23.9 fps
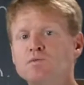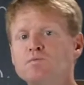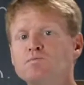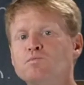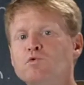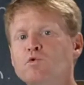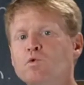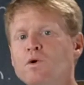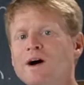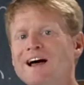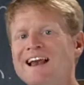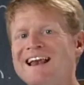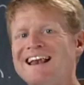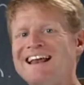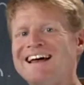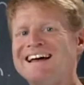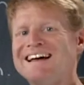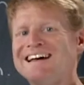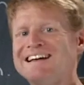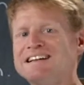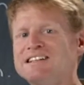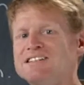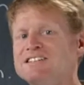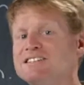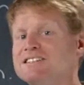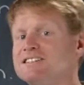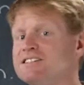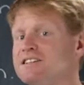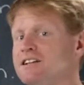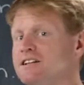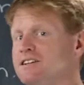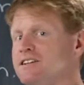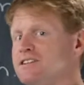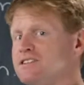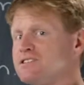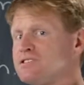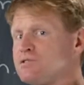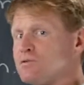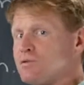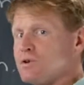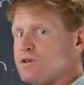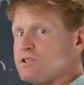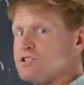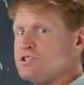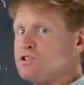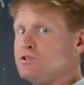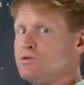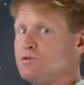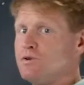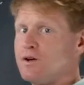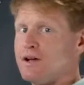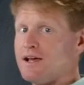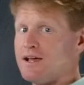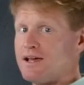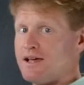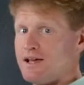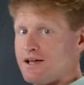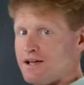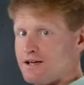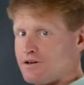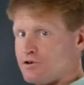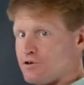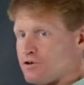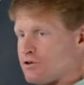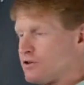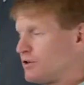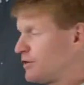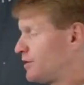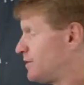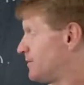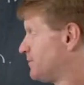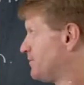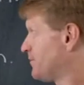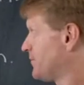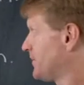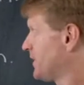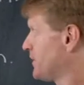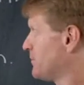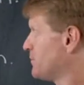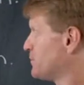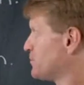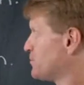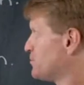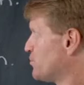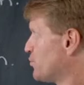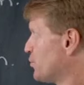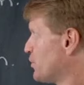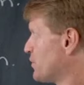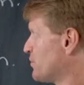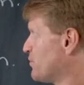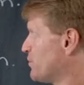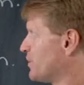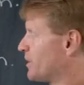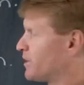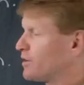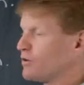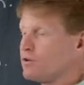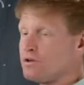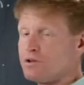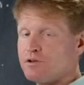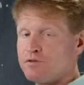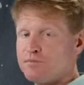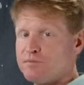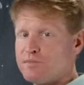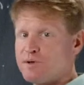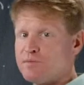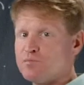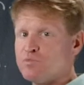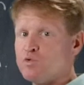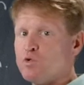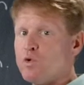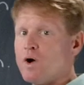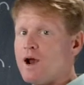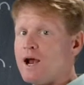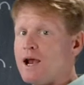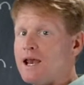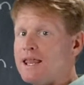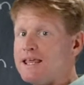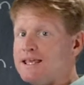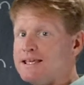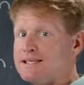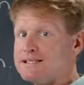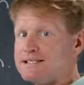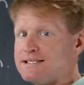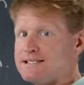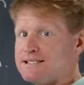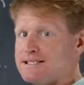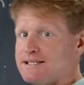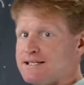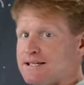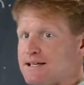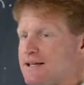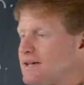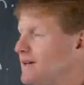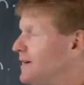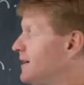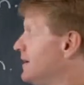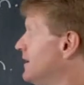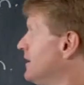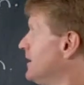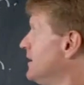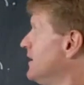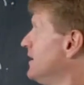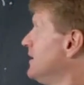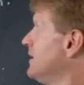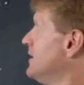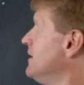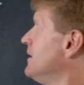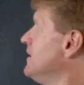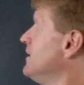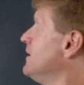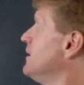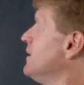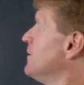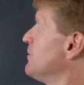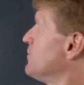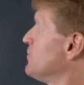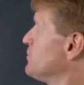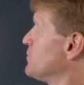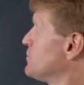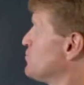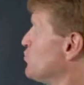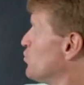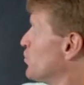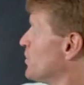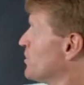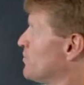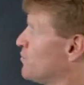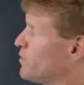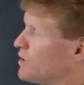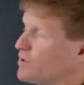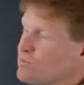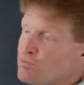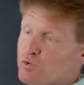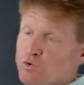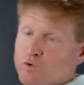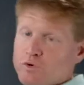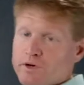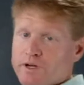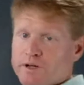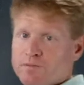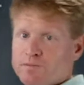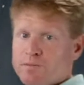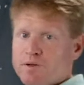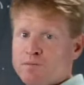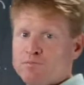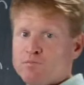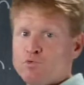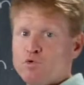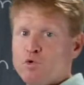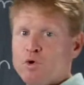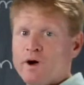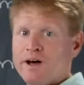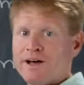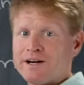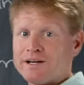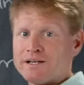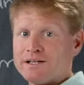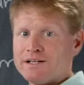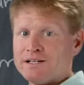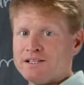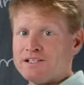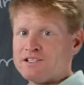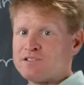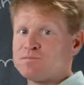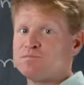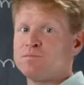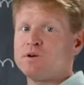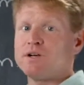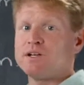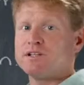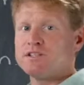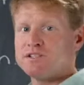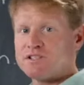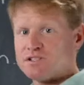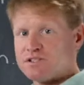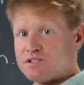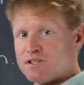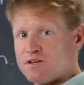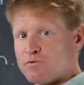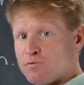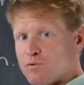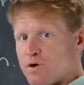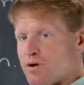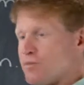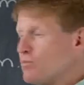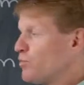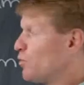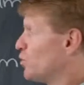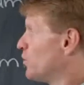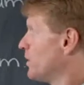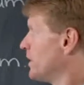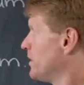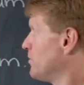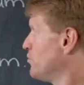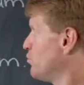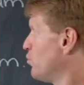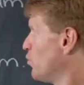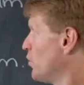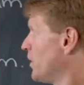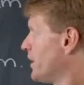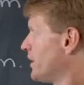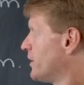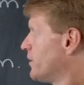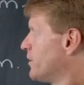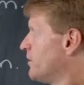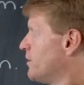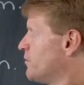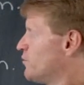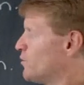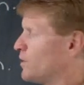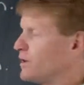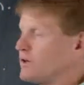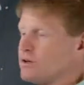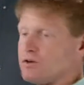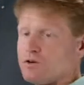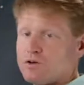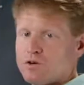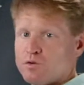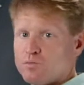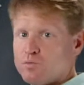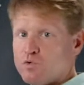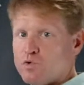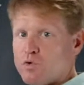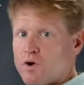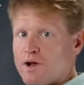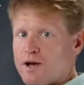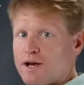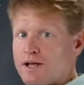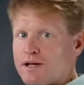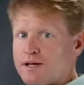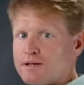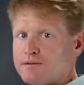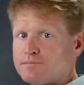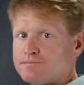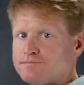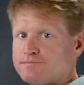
Puelle. She's telling a story to a girl. If it was more than one girl, it would be puellis. If it was more than one boy, it'd be pueris. But it's one boy, puero, and one girl, puelle.